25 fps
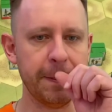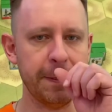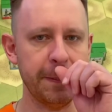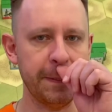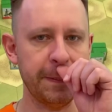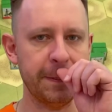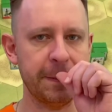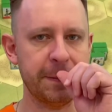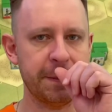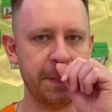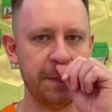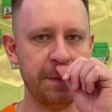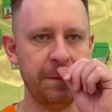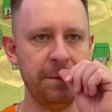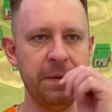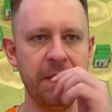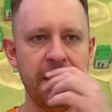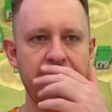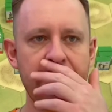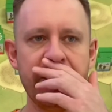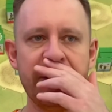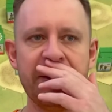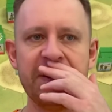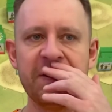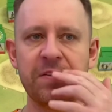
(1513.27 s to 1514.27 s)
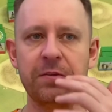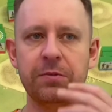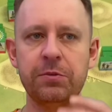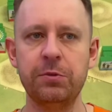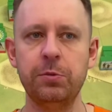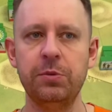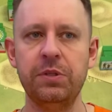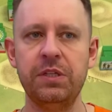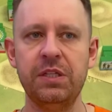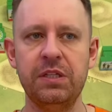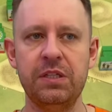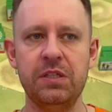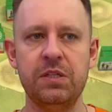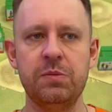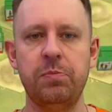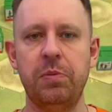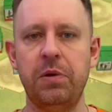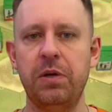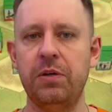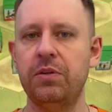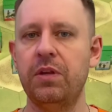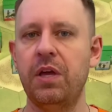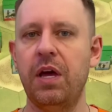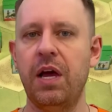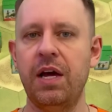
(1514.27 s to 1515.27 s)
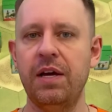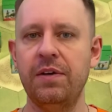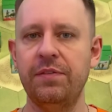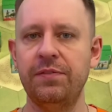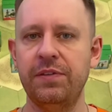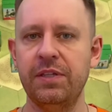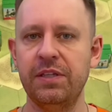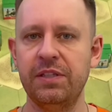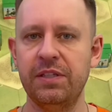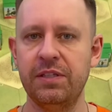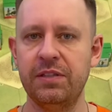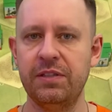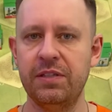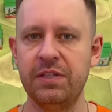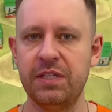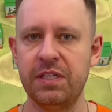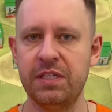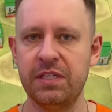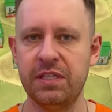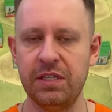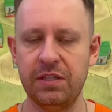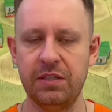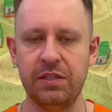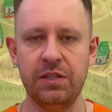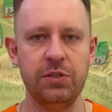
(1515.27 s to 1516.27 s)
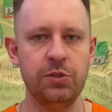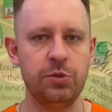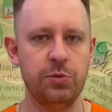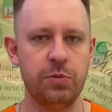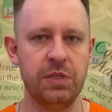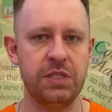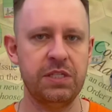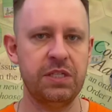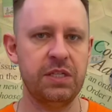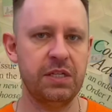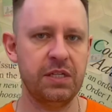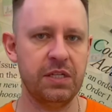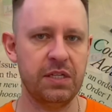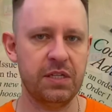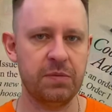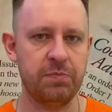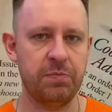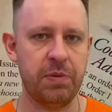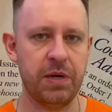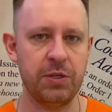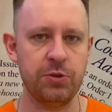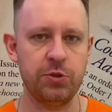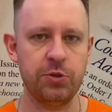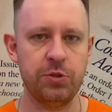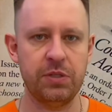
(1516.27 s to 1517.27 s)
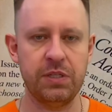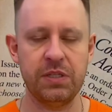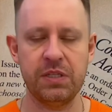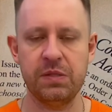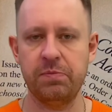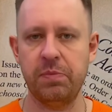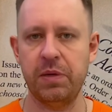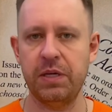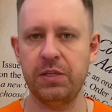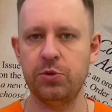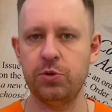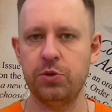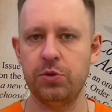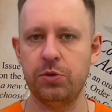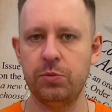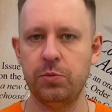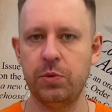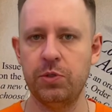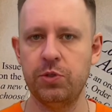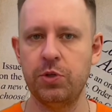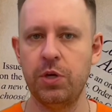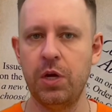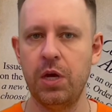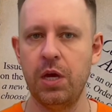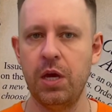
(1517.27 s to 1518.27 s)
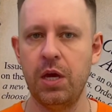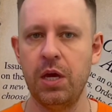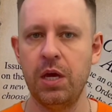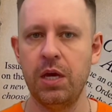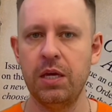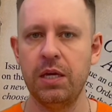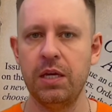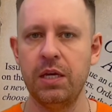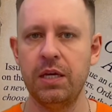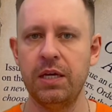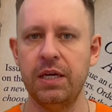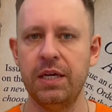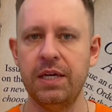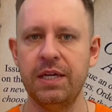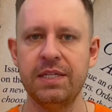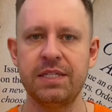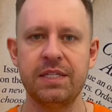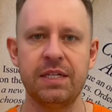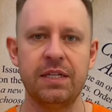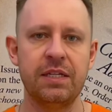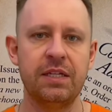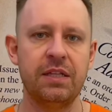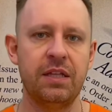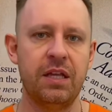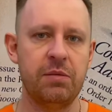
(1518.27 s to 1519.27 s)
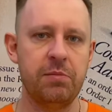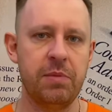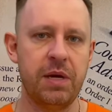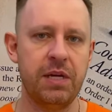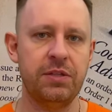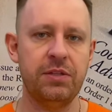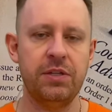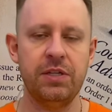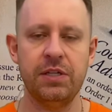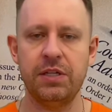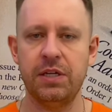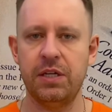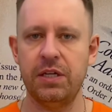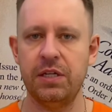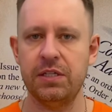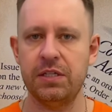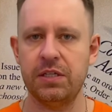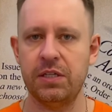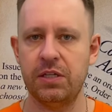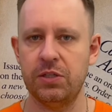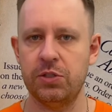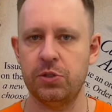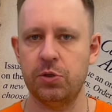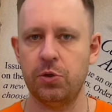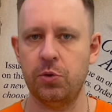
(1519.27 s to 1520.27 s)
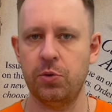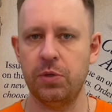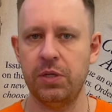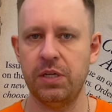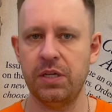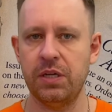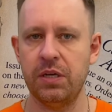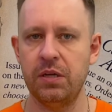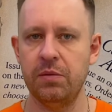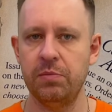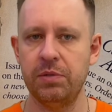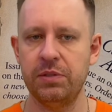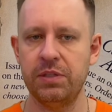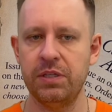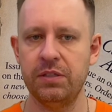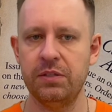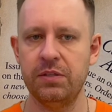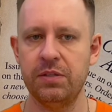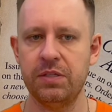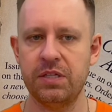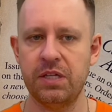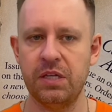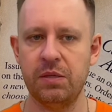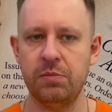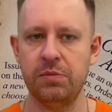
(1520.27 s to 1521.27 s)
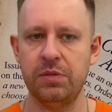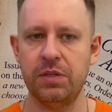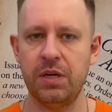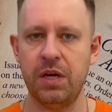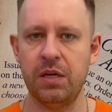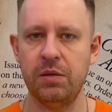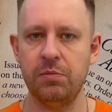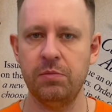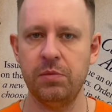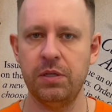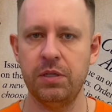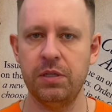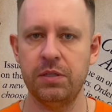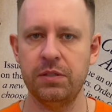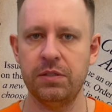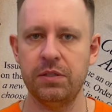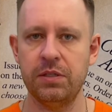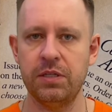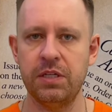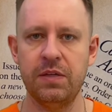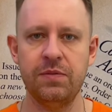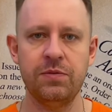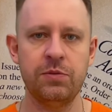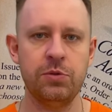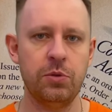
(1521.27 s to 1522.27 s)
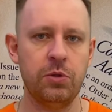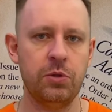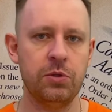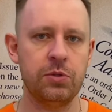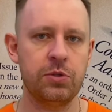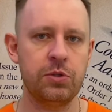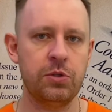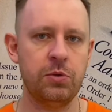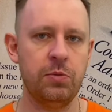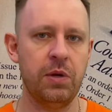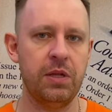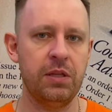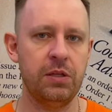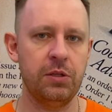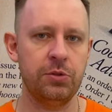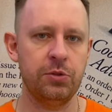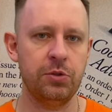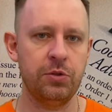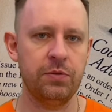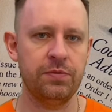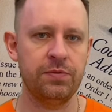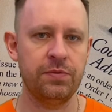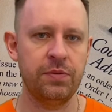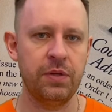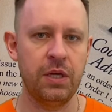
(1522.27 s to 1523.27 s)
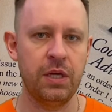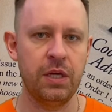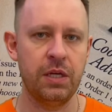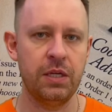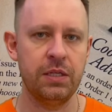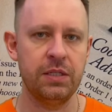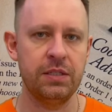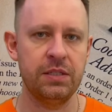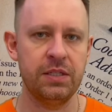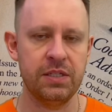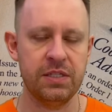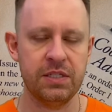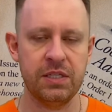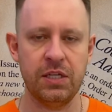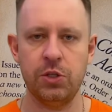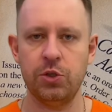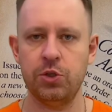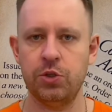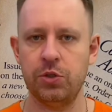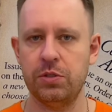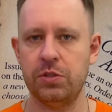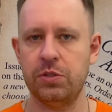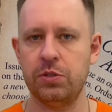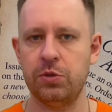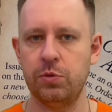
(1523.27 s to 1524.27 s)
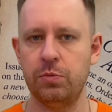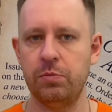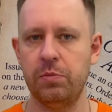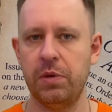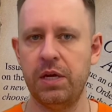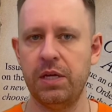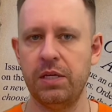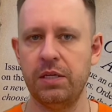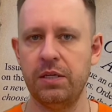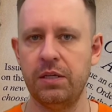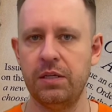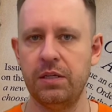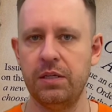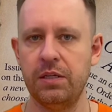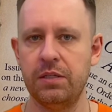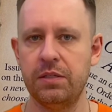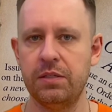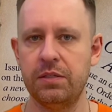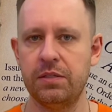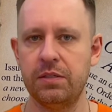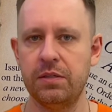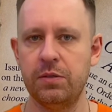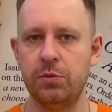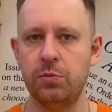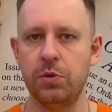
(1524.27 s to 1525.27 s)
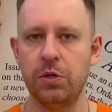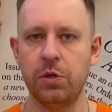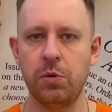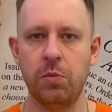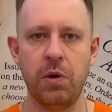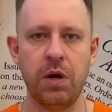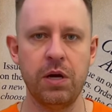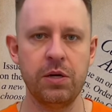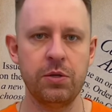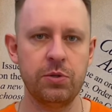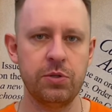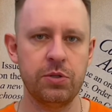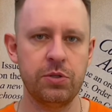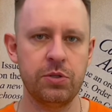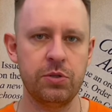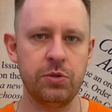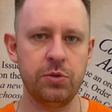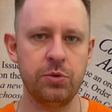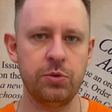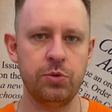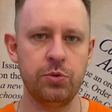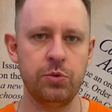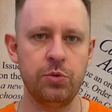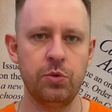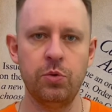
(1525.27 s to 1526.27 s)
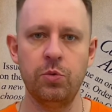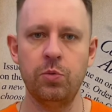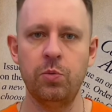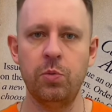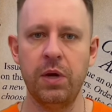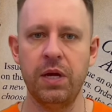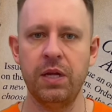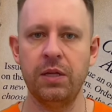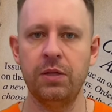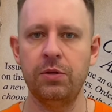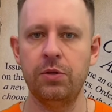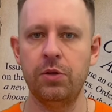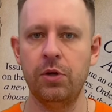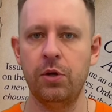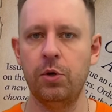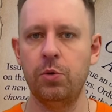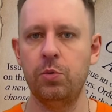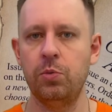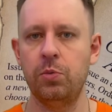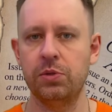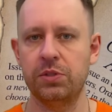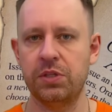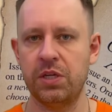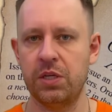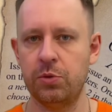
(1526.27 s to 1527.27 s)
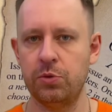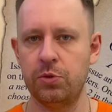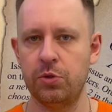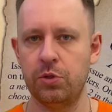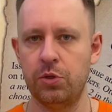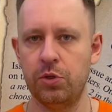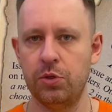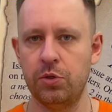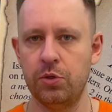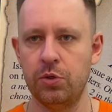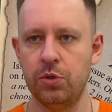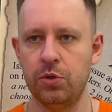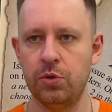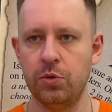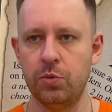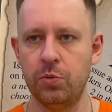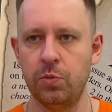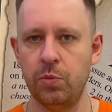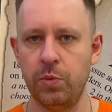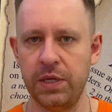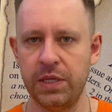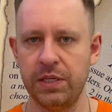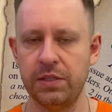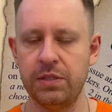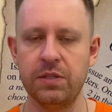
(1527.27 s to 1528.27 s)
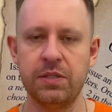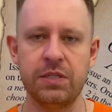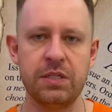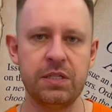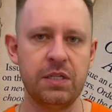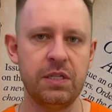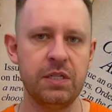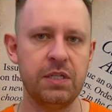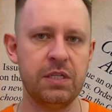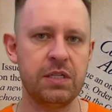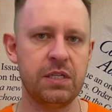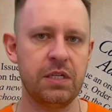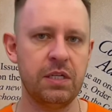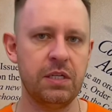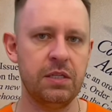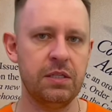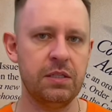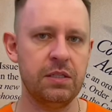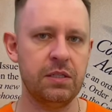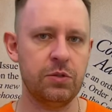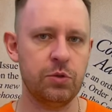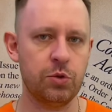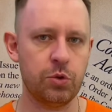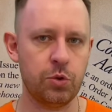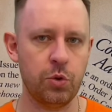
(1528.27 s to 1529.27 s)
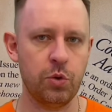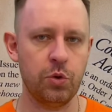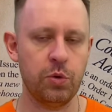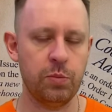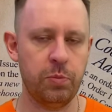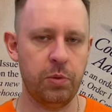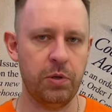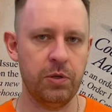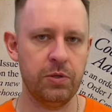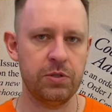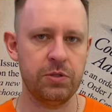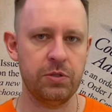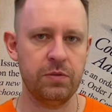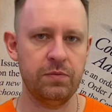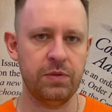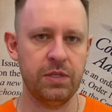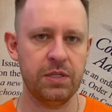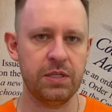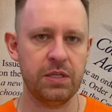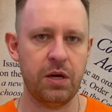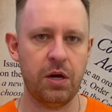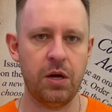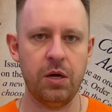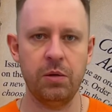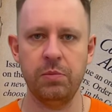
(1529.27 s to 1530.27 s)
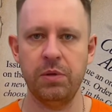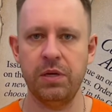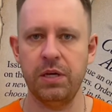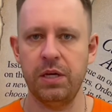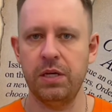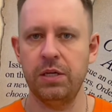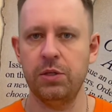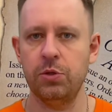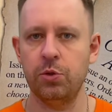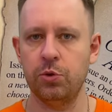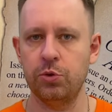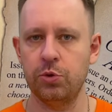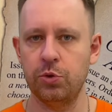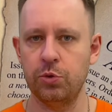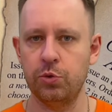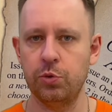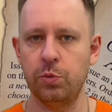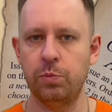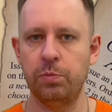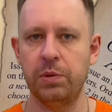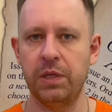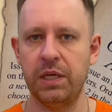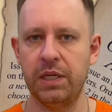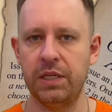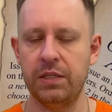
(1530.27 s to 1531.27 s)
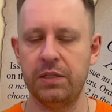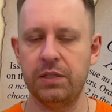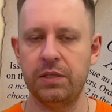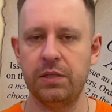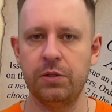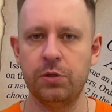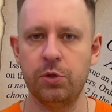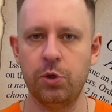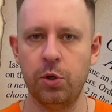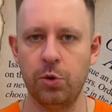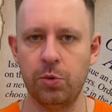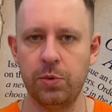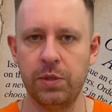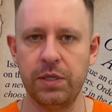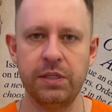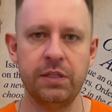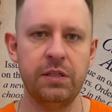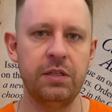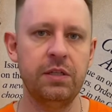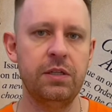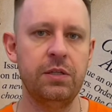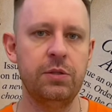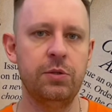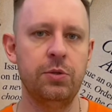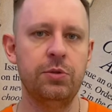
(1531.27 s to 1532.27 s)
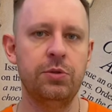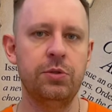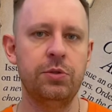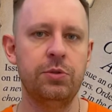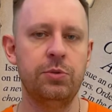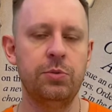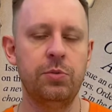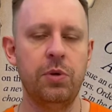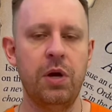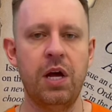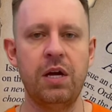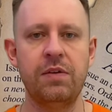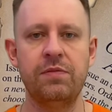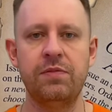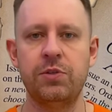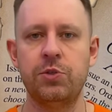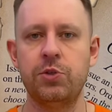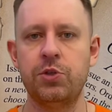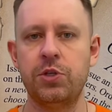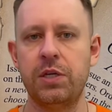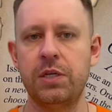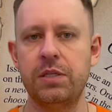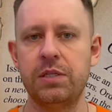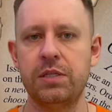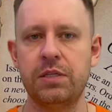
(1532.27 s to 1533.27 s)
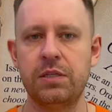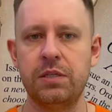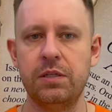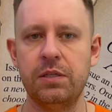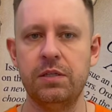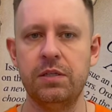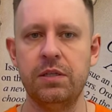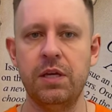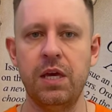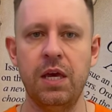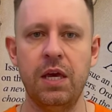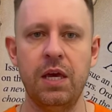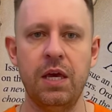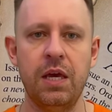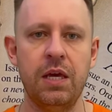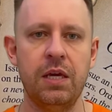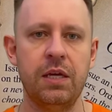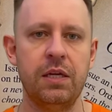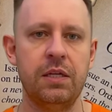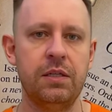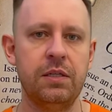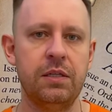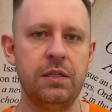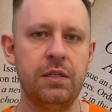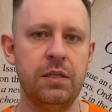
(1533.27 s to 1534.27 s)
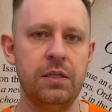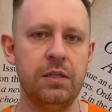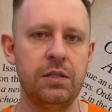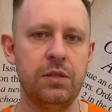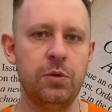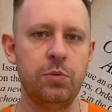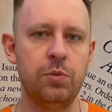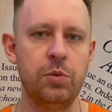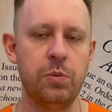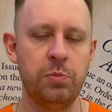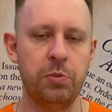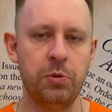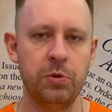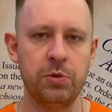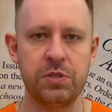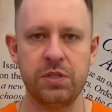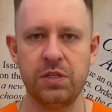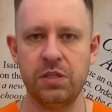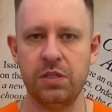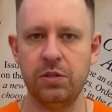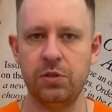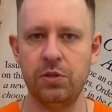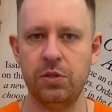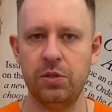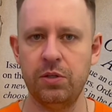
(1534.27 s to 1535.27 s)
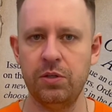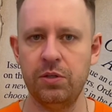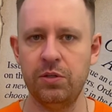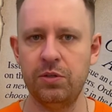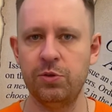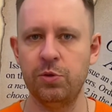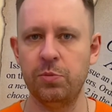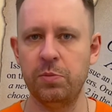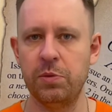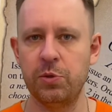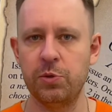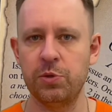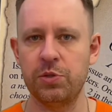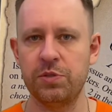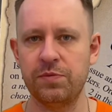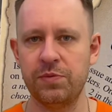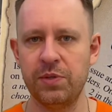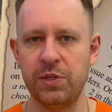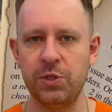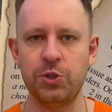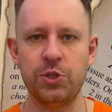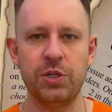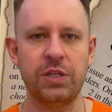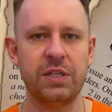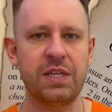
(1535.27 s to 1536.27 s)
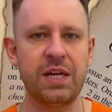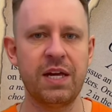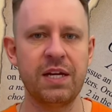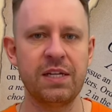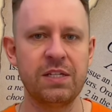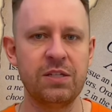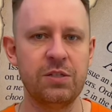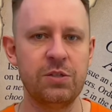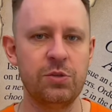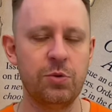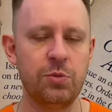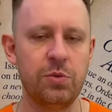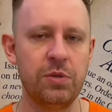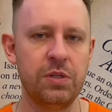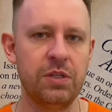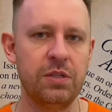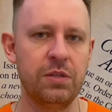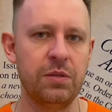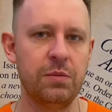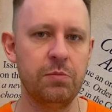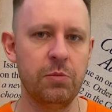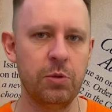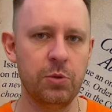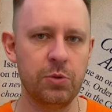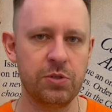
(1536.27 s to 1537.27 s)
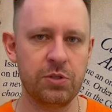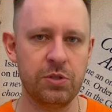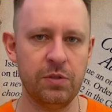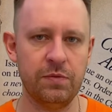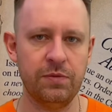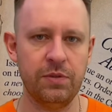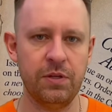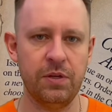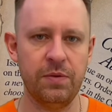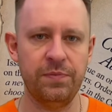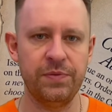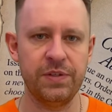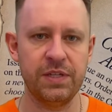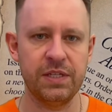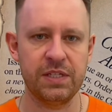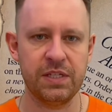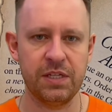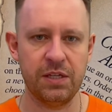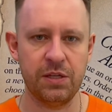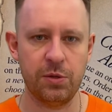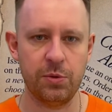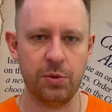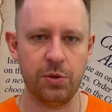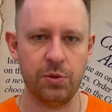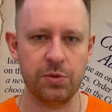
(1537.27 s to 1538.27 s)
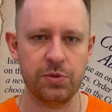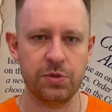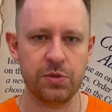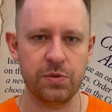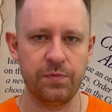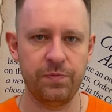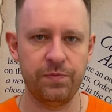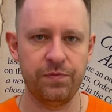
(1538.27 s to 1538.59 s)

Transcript: So, concluding this part, I think that this is an interesting expansion which is climatic, is historic, but at the same time it gives you also a lot of decisions to make. It requires you to well know what are the weaknesses and strong points of this army in order to play it correctly, in order to have a chance in repulsing the numerous French attacks during most of the scenarios.